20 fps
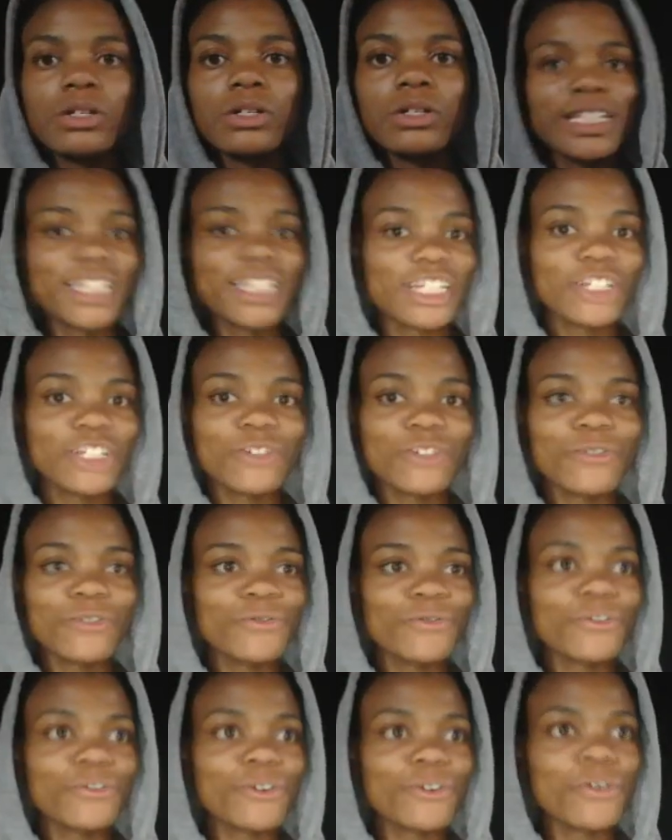thank you
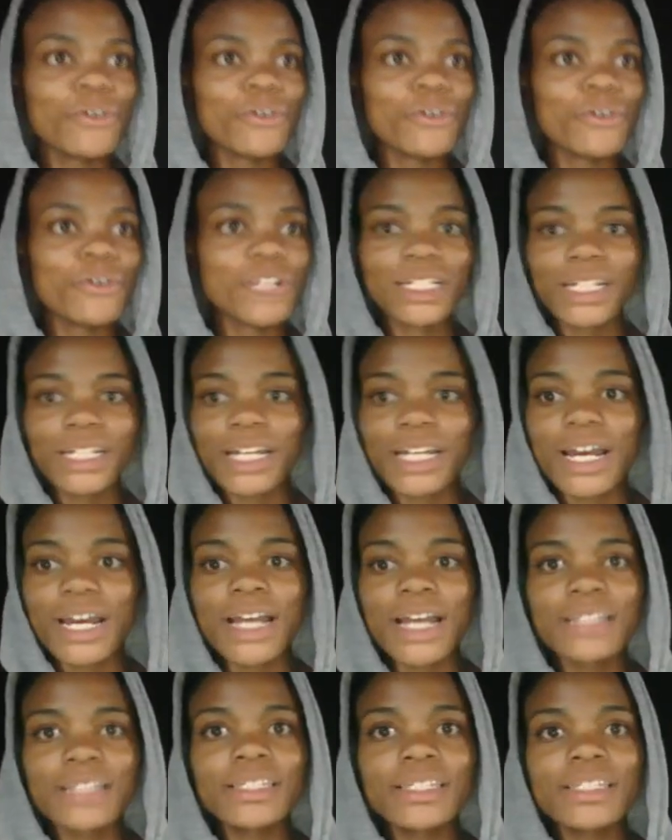for watching,
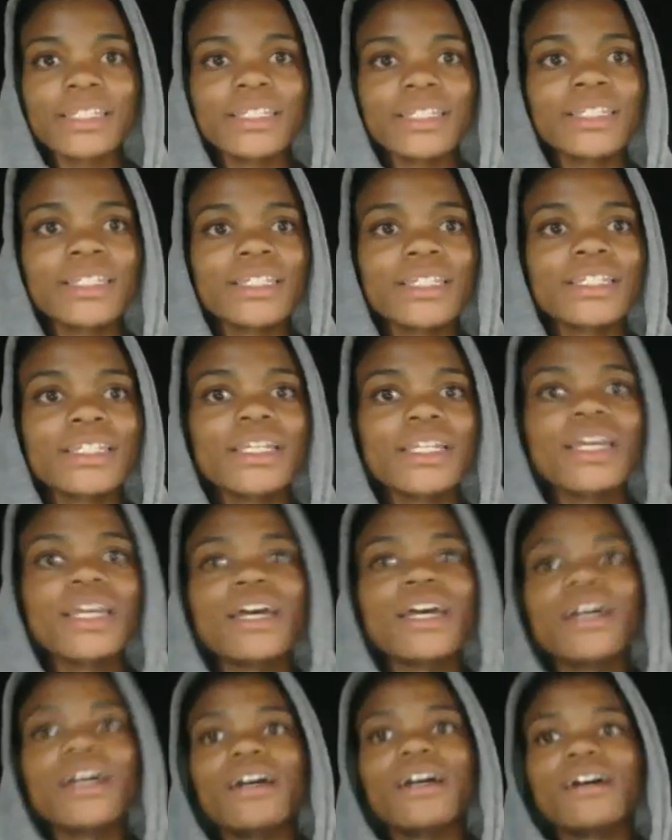guys.
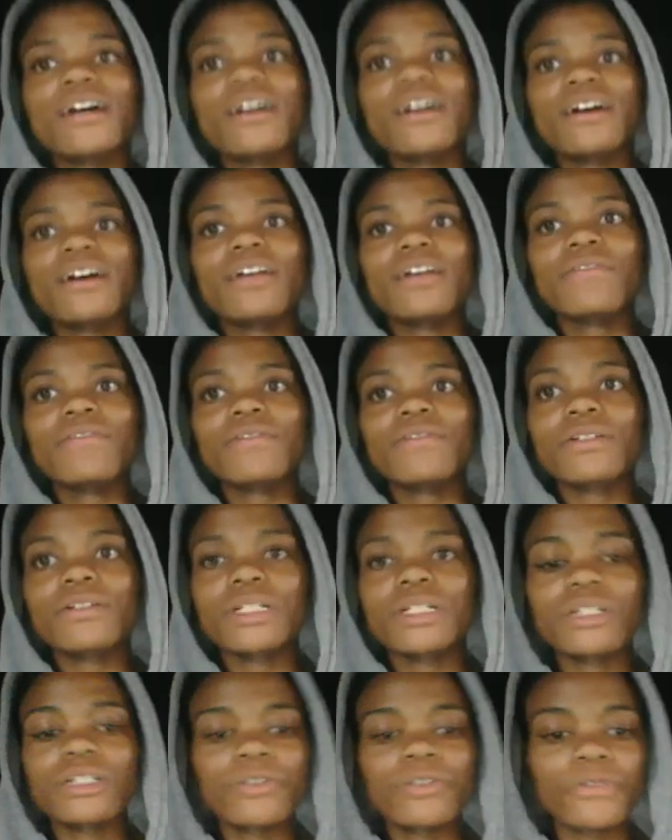
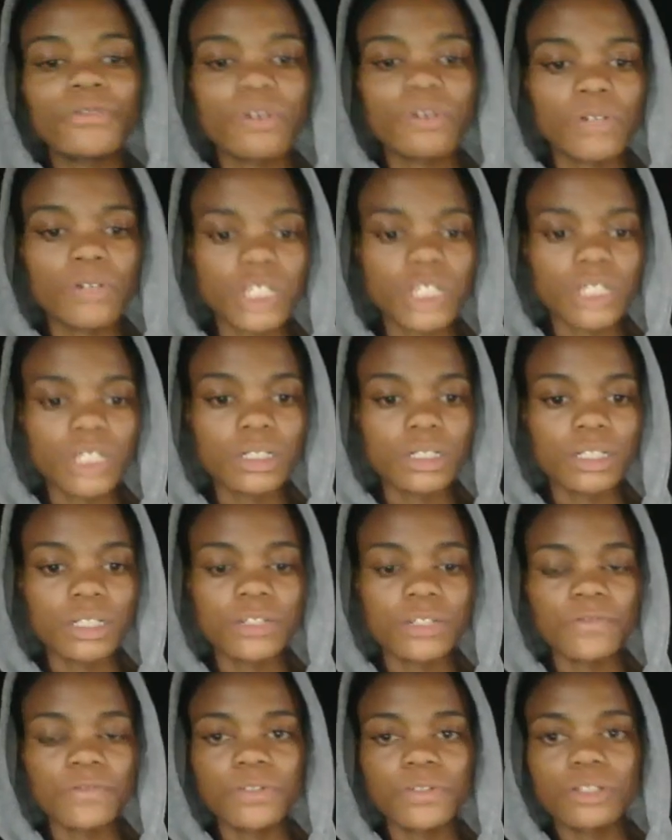Thank you for watching this
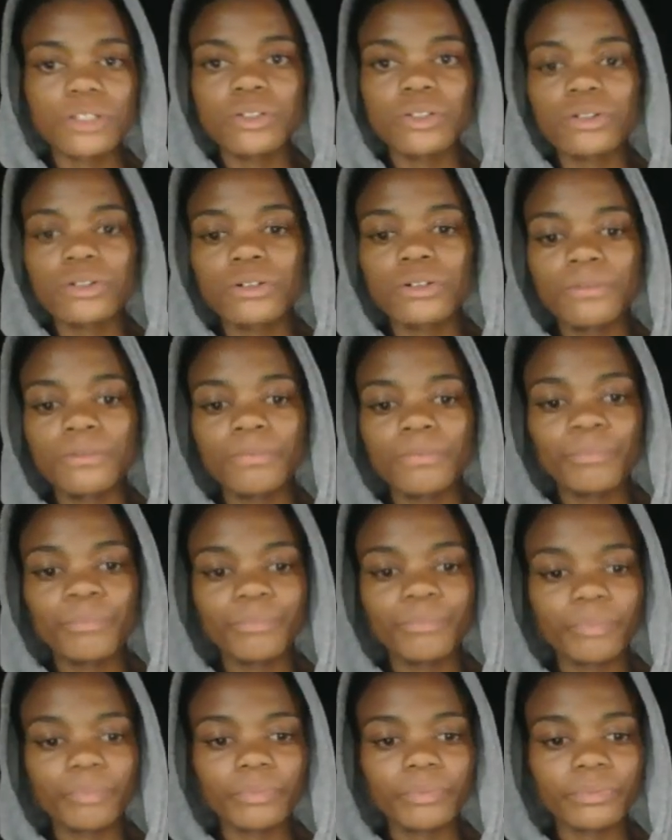video.
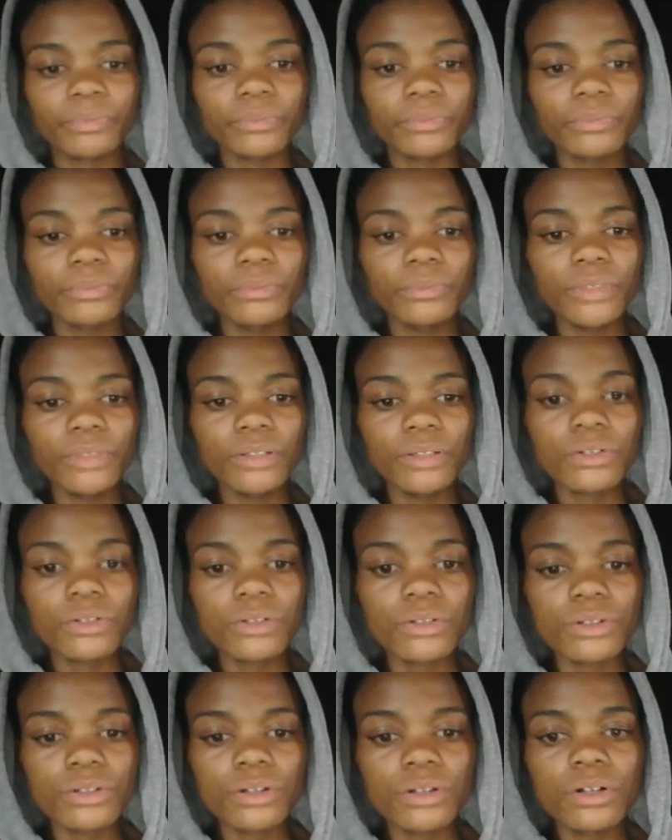
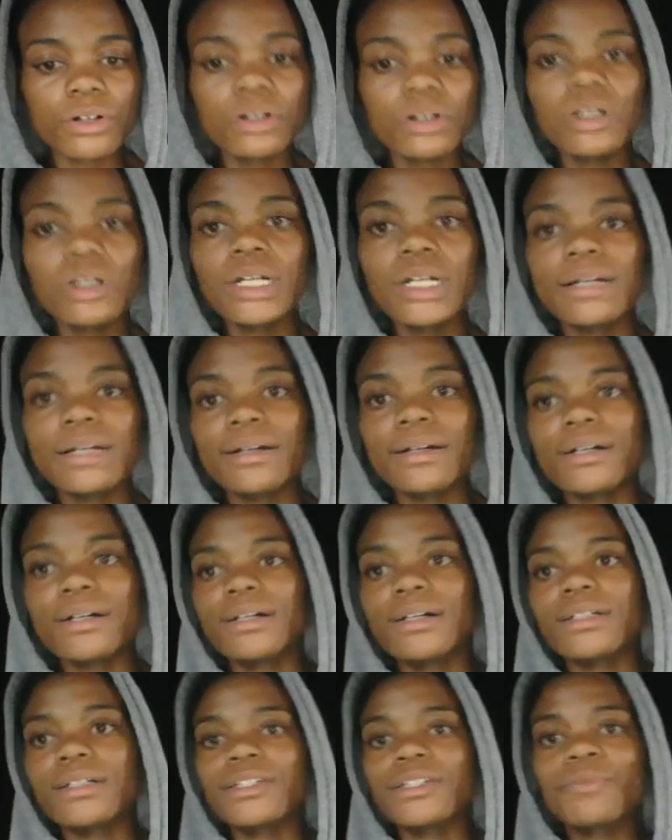So
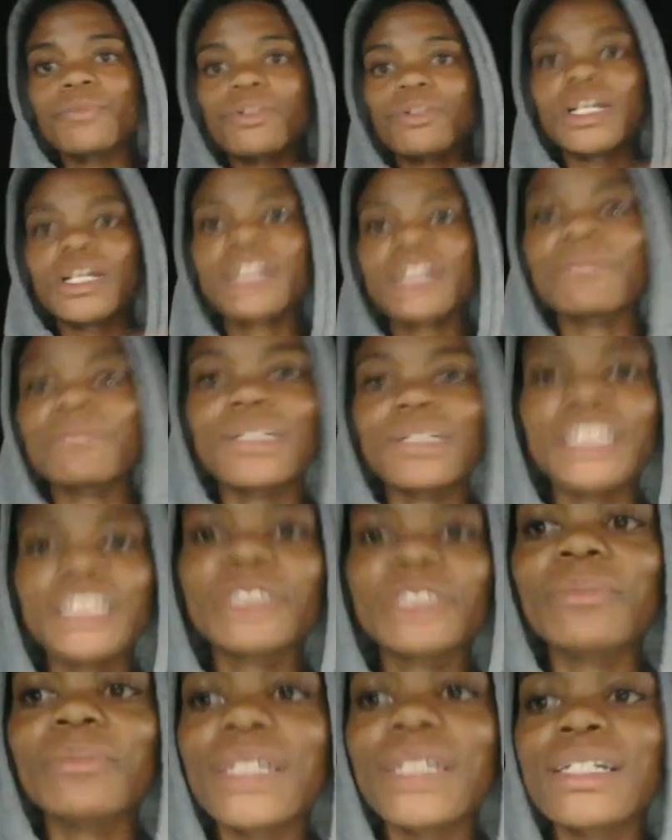this product
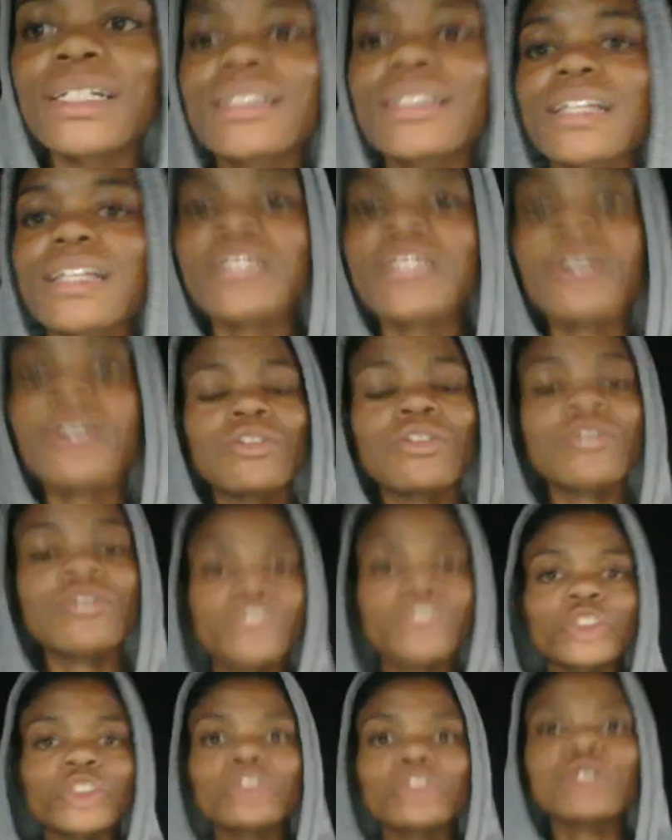management, at the
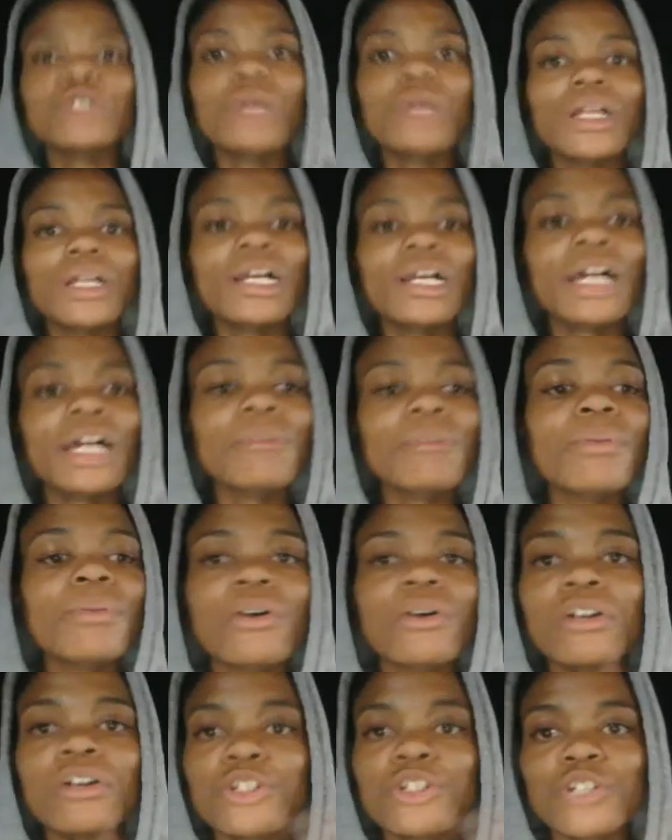conclusion, will help all
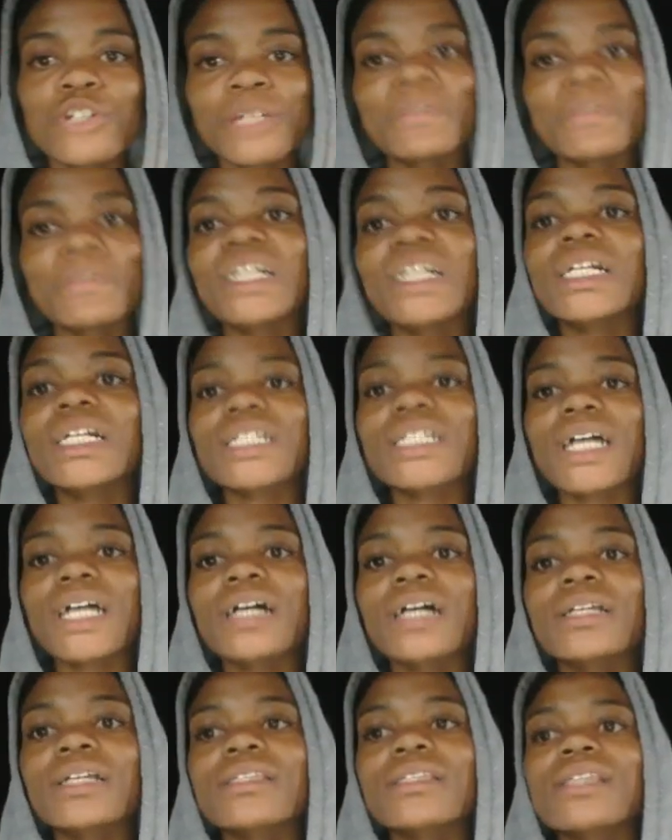stock
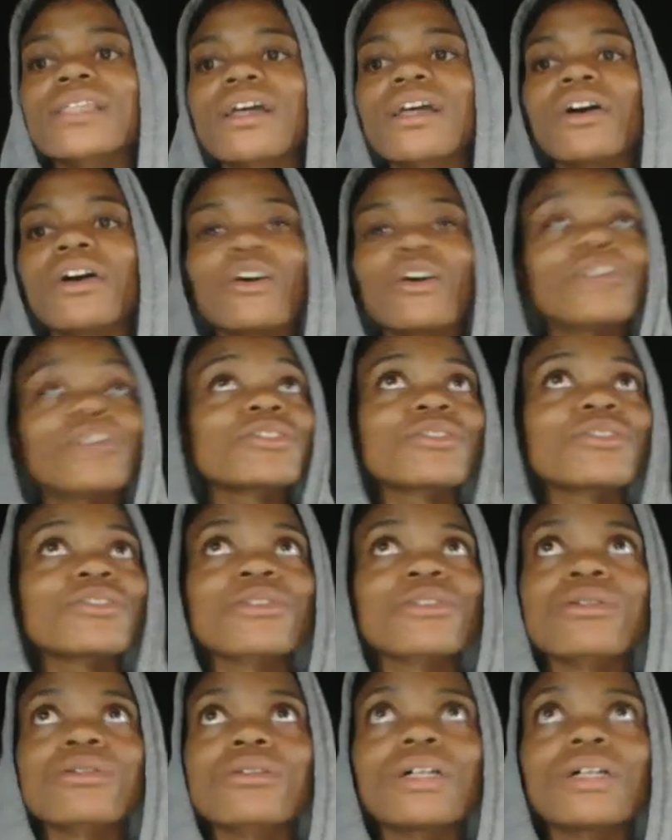managers, all those